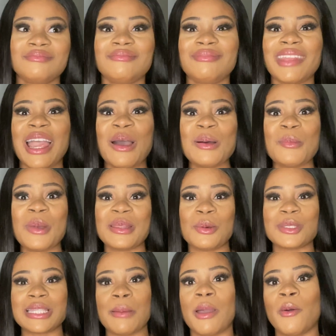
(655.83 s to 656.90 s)
The
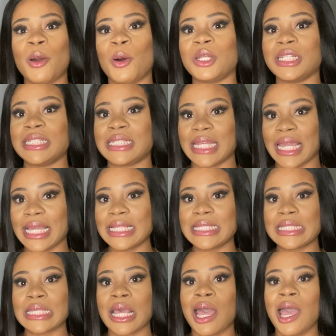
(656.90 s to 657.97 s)
time I went on a date,
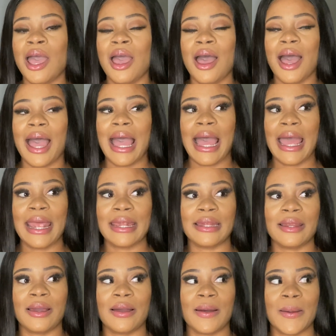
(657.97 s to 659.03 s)
and
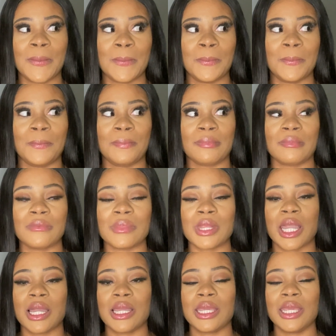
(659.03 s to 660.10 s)

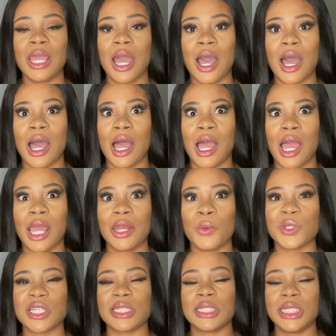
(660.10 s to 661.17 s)
yeah, and it
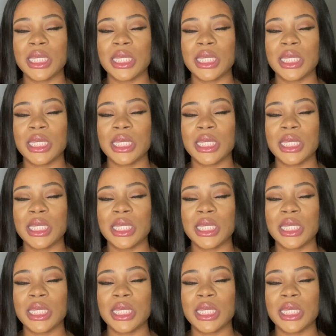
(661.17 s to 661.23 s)
was a tea